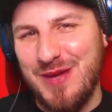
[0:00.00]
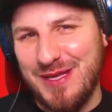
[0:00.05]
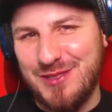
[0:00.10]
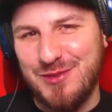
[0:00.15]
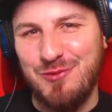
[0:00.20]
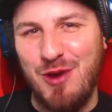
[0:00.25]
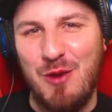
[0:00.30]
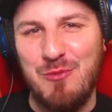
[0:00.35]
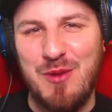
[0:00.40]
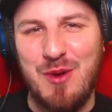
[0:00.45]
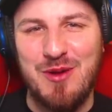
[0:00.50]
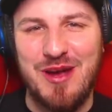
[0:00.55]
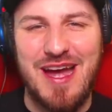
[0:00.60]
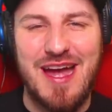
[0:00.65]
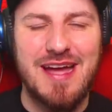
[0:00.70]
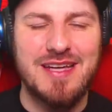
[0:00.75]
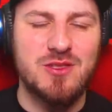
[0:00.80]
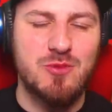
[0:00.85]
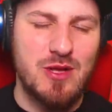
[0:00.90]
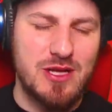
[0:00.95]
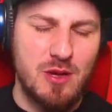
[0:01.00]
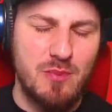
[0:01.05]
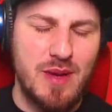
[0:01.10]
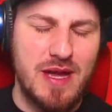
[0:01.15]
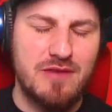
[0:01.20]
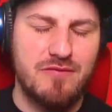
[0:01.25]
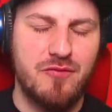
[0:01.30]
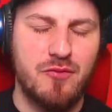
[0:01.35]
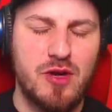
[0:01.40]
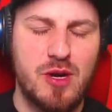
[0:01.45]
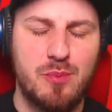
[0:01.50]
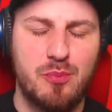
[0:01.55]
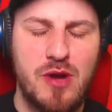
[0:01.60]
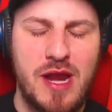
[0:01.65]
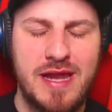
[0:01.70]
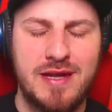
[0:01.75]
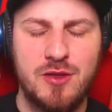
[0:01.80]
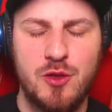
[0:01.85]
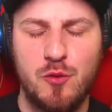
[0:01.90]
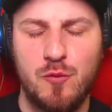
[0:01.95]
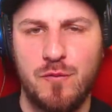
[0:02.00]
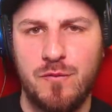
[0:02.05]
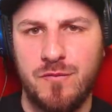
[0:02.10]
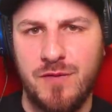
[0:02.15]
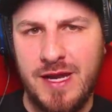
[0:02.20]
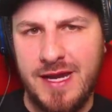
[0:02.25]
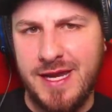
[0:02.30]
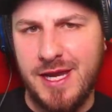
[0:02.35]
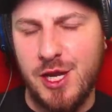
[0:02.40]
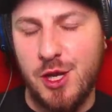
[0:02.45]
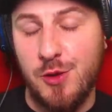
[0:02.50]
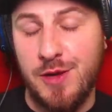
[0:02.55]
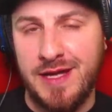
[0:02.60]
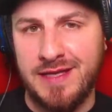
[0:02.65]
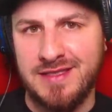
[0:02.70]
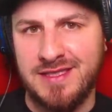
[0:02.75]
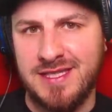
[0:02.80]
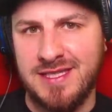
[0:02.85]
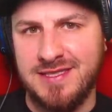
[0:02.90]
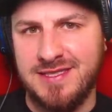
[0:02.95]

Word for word: it's RoPo, guys. Welcome back for a brand new video, and